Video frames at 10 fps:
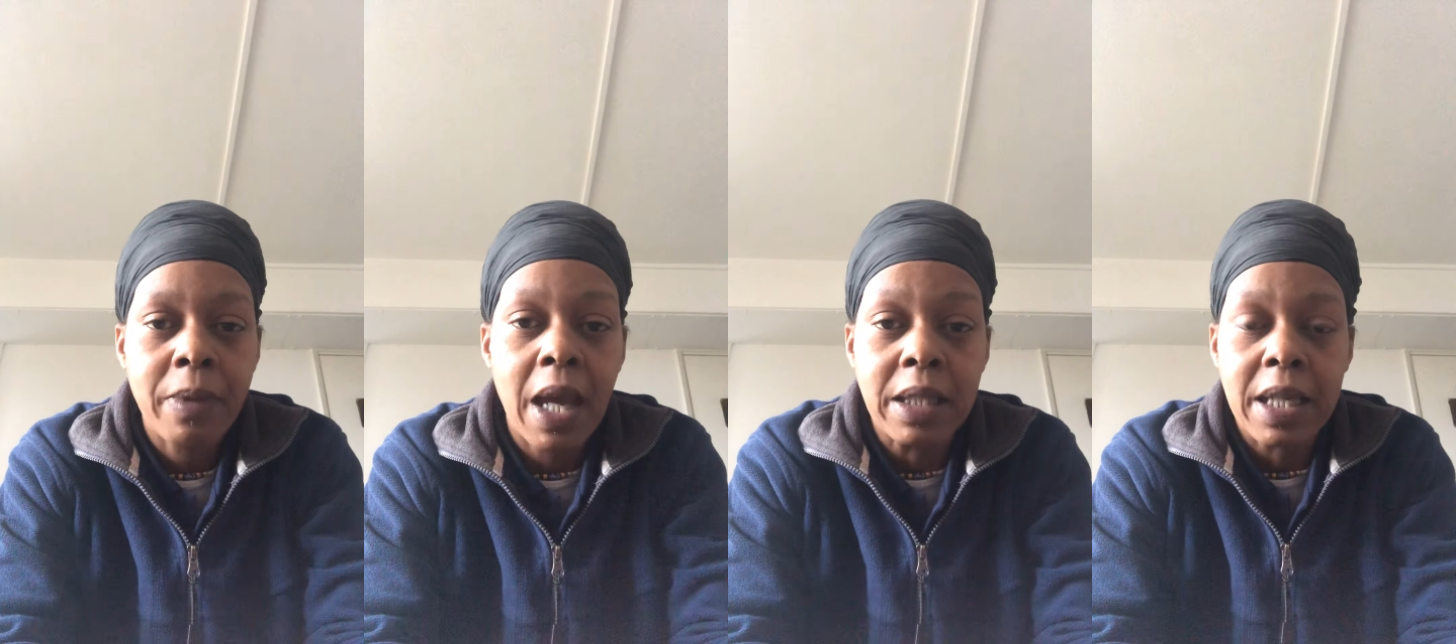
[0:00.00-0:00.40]

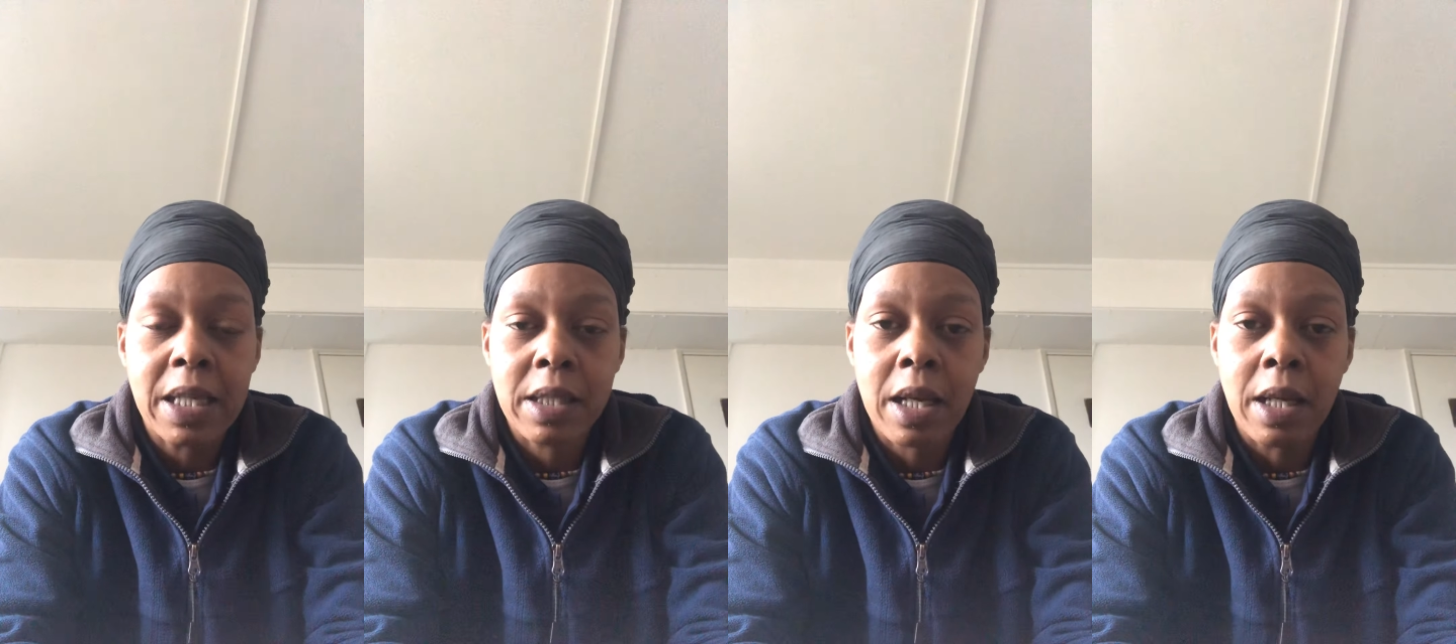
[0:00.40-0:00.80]
and
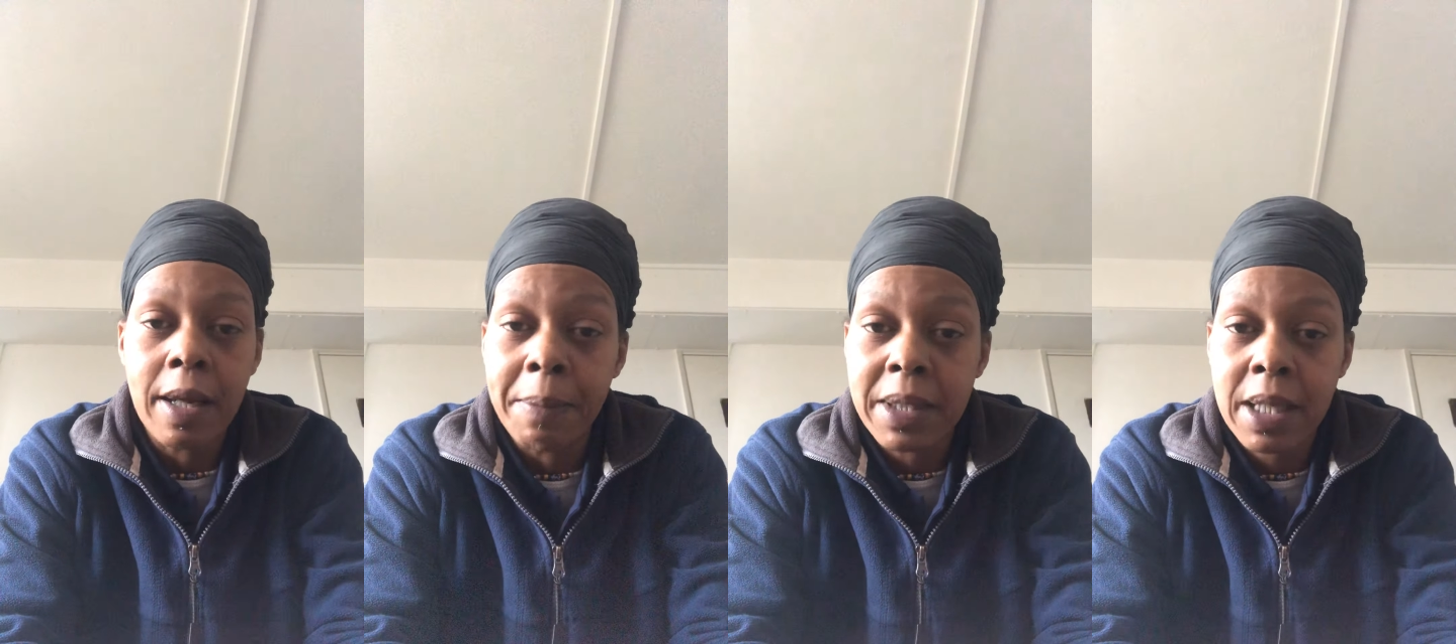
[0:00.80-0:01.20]
there's a
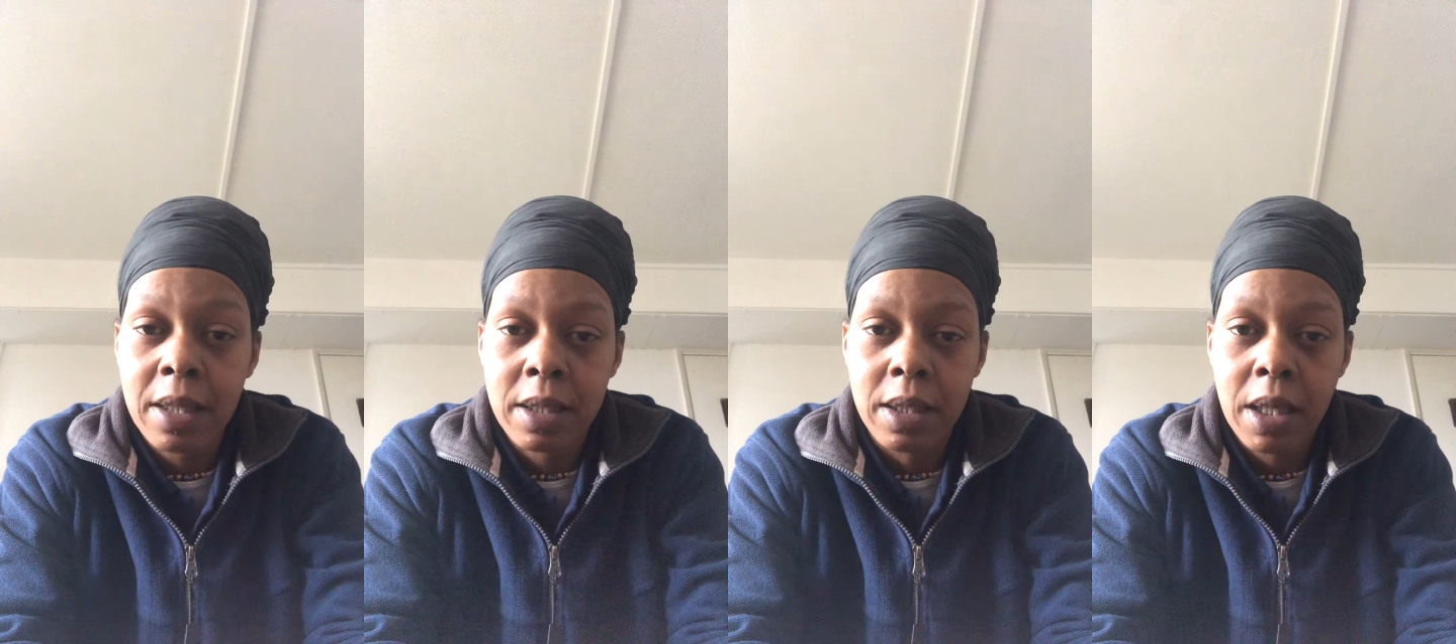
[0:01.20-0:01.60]

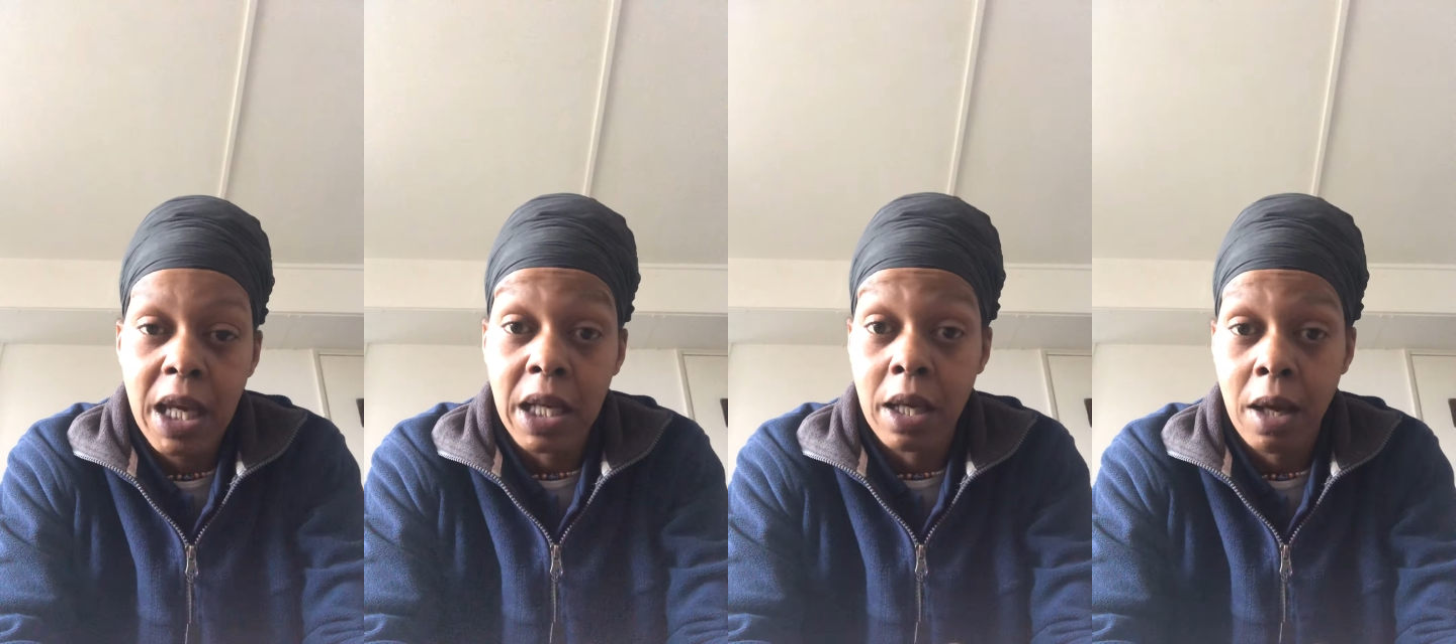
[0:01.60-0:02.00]
limited
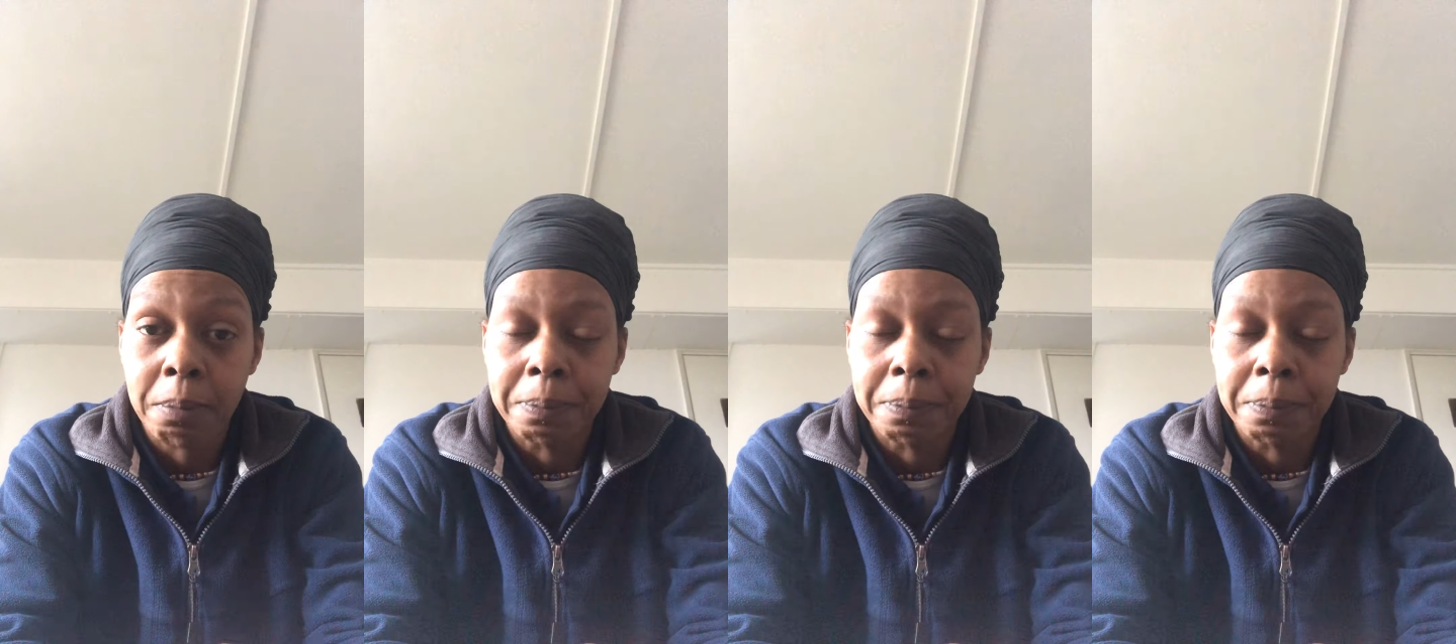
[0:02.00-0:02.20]
income,